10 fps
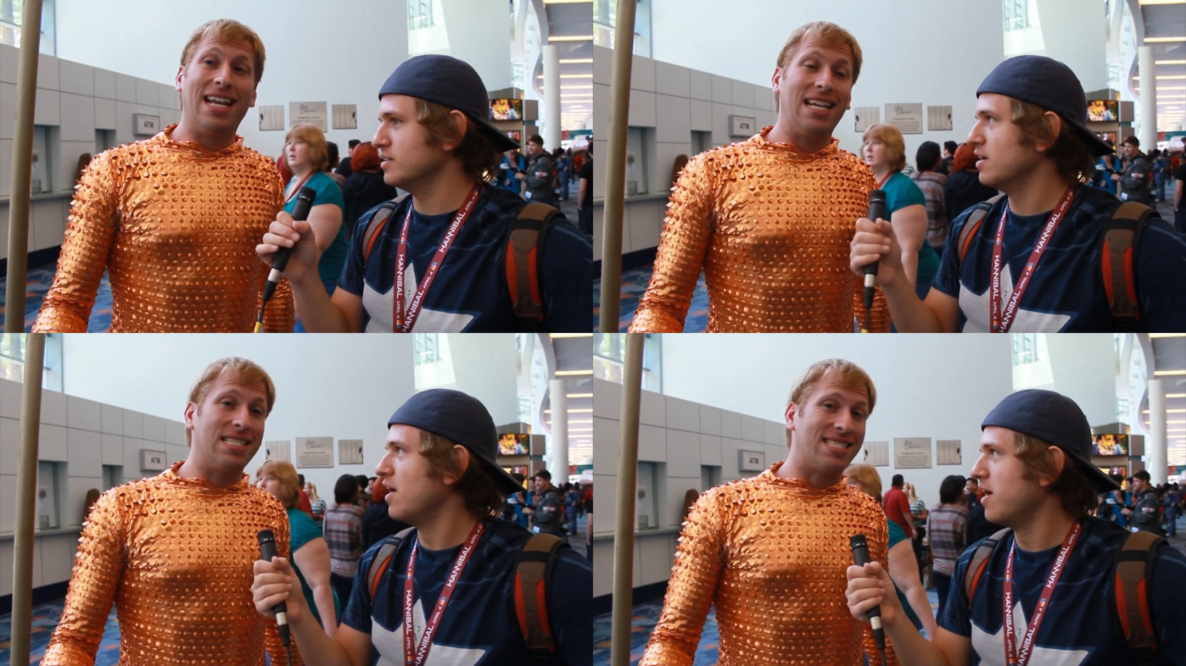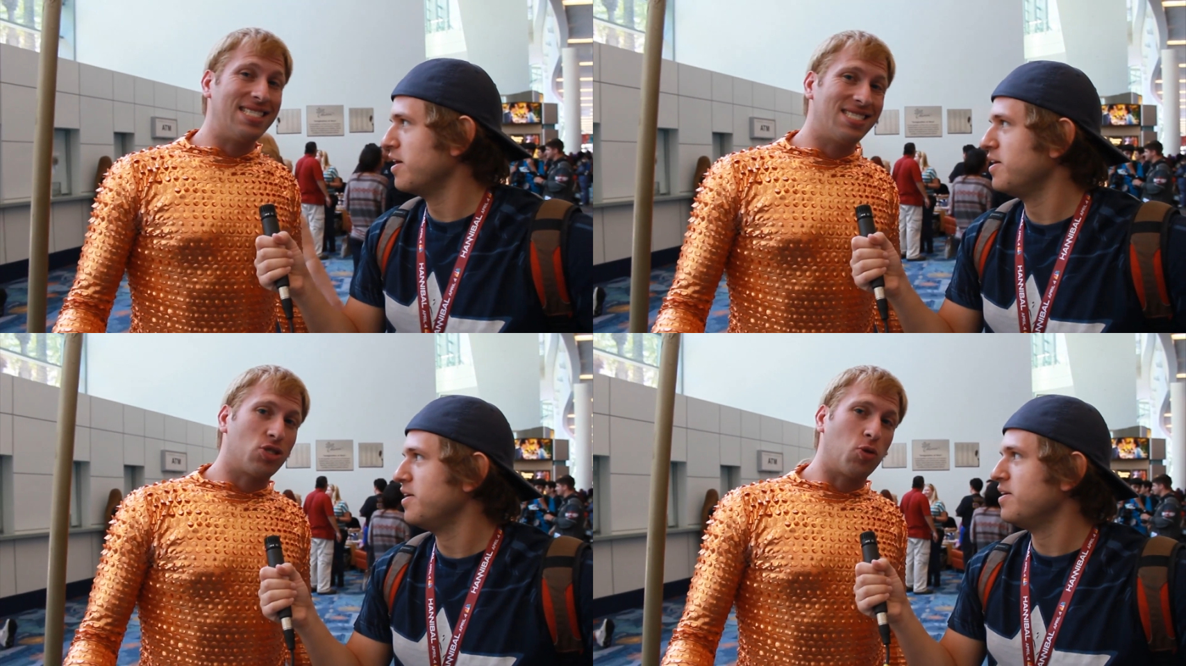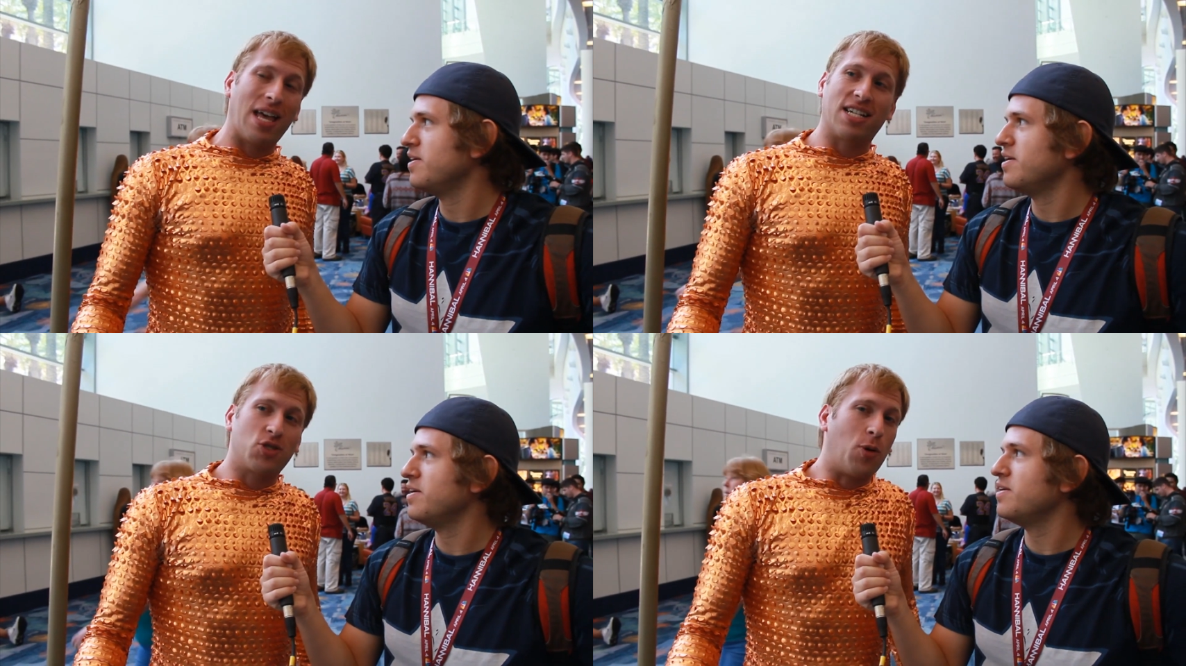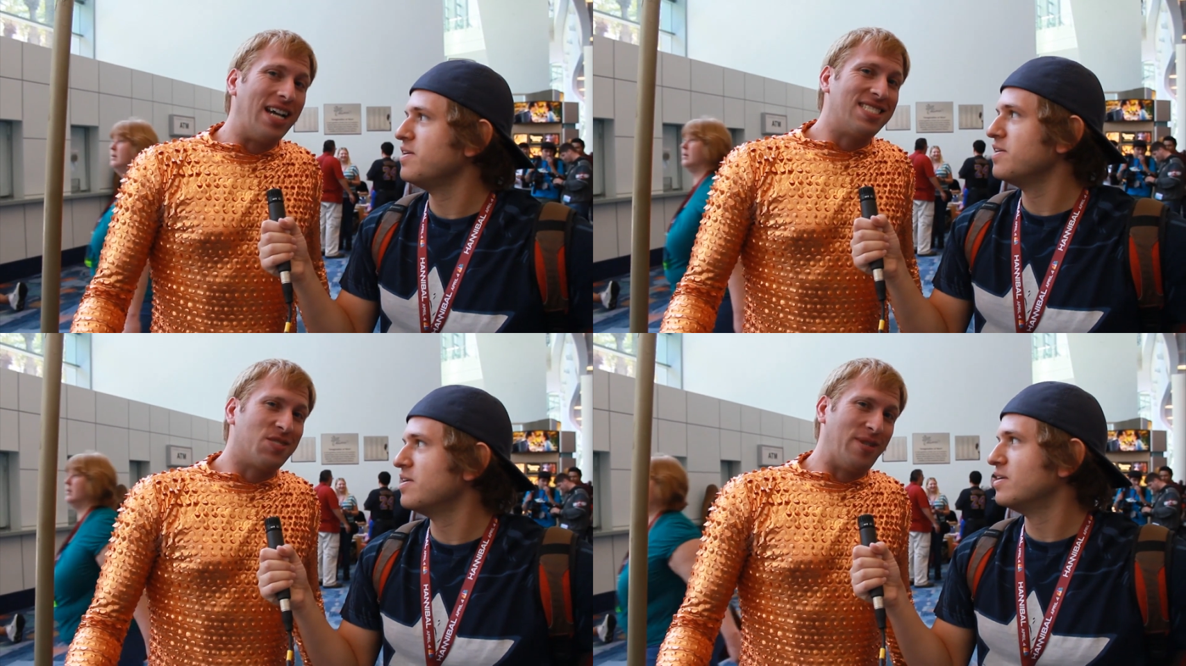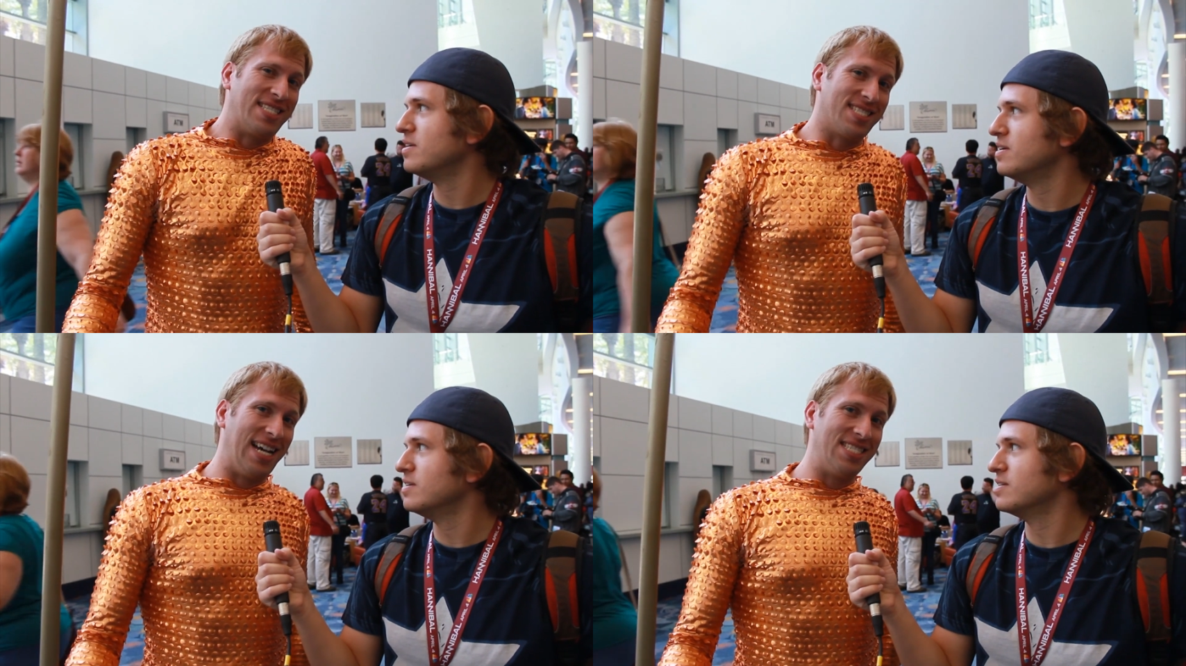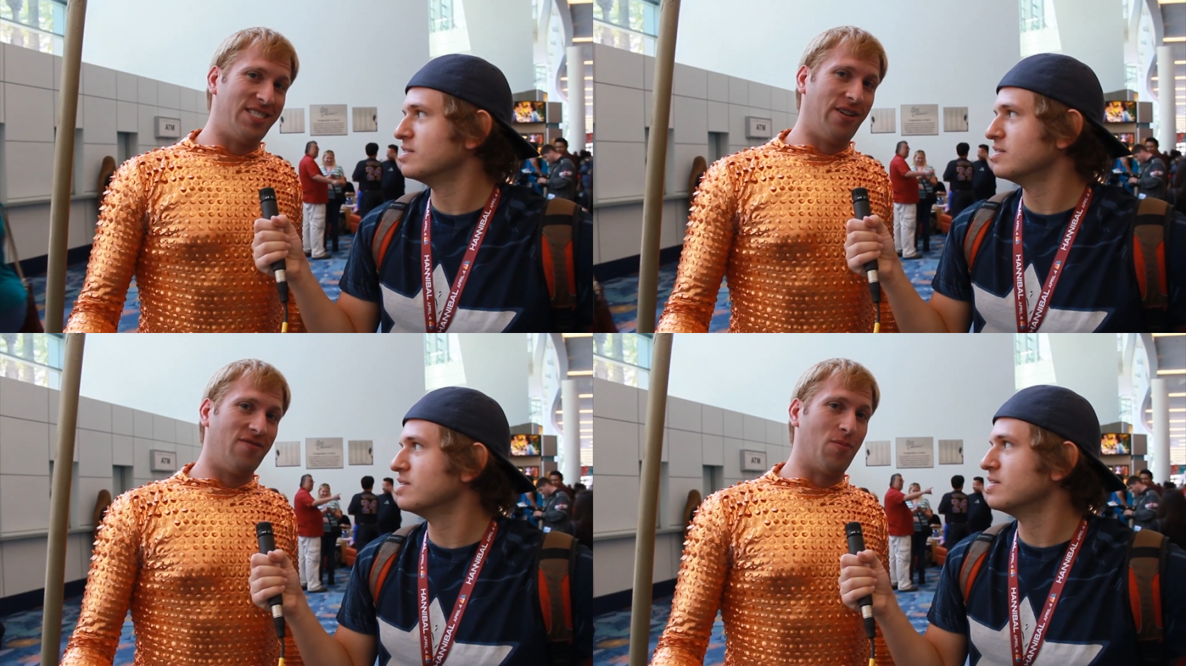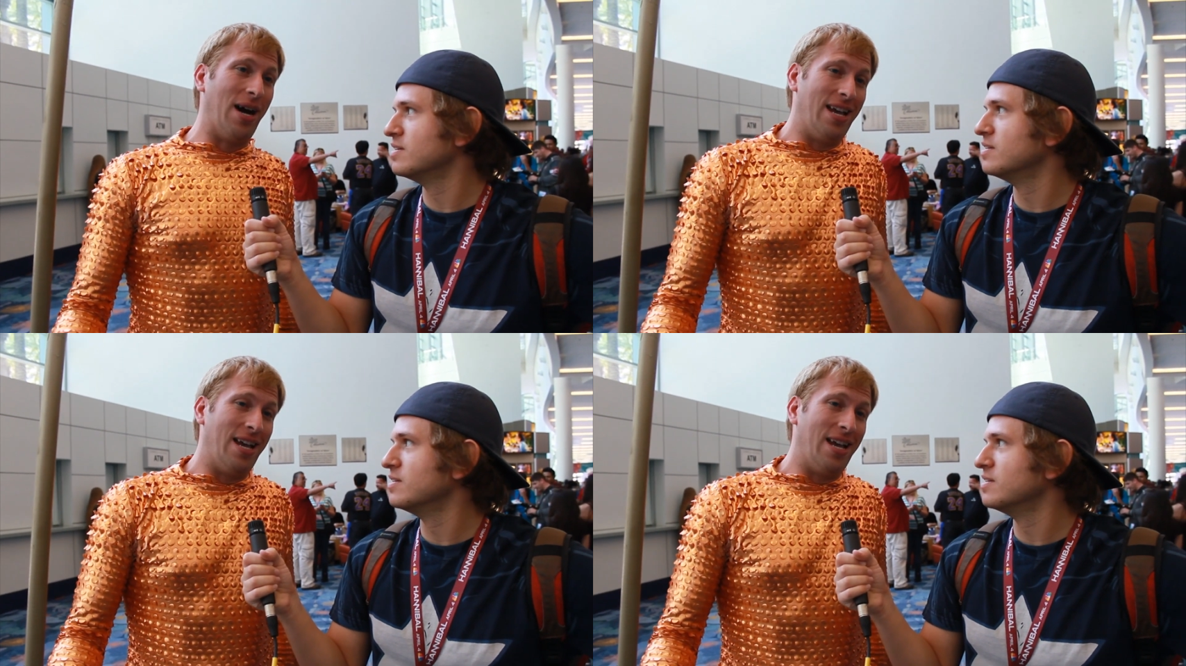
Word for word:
Speaker 1: It is. This is like twice as big as last year, from my